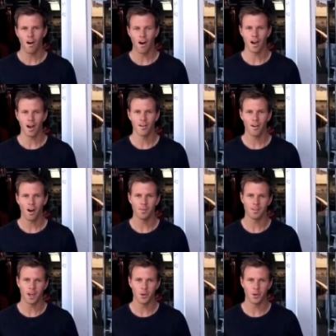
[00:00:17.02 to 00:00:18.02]
Hi,
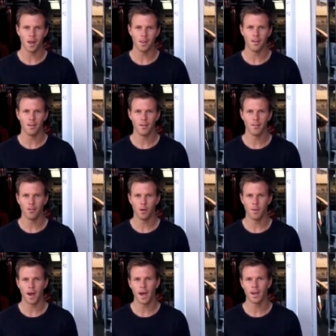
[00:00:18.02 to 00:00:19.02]
I'm Daniel Mullen,
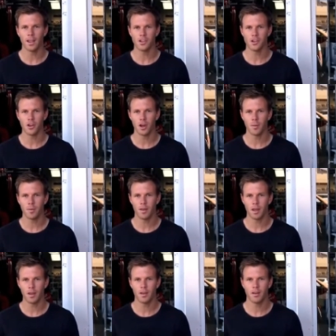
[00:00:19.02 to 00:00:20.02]
former Adelaide United
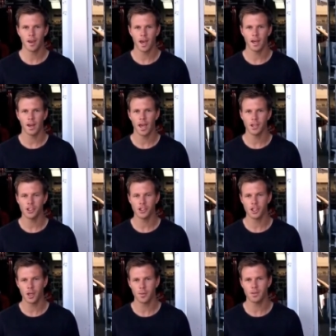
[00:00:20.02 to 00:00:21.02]
player and
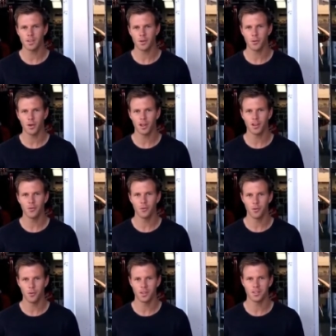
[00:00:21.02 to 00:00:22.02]
Asian Champions League winner
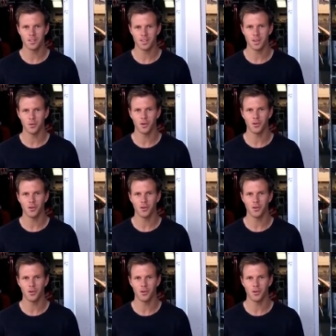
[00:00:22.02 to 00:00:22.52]
with Western Sydney